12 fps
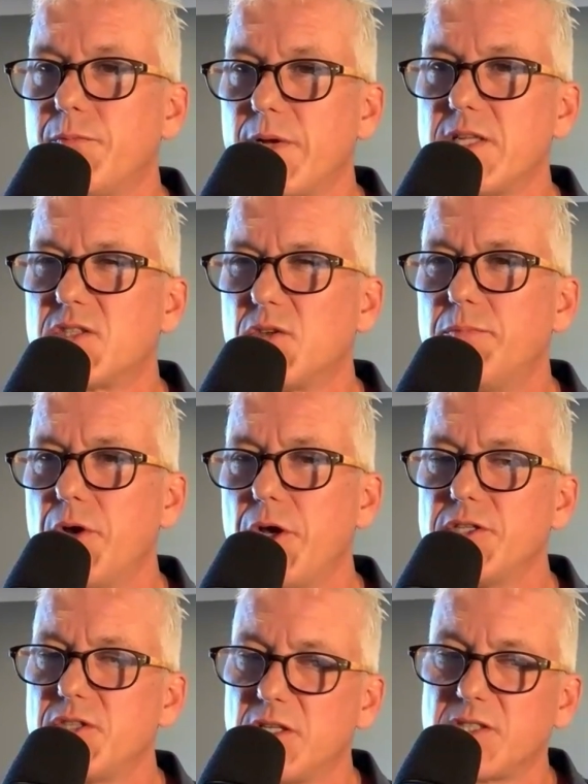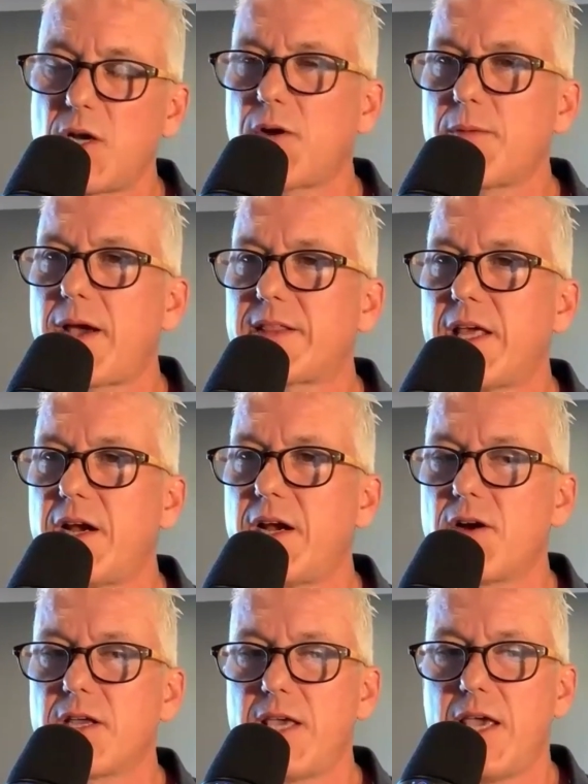But it still burns you. I don't want to make that
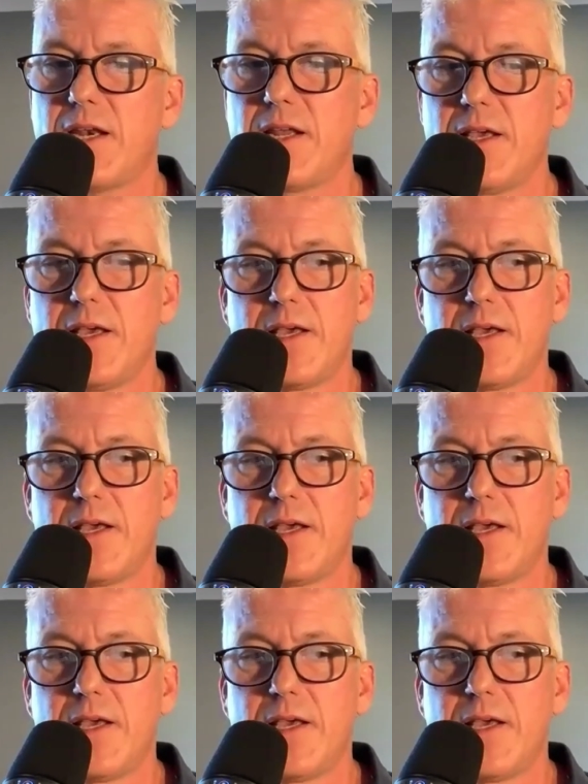error again.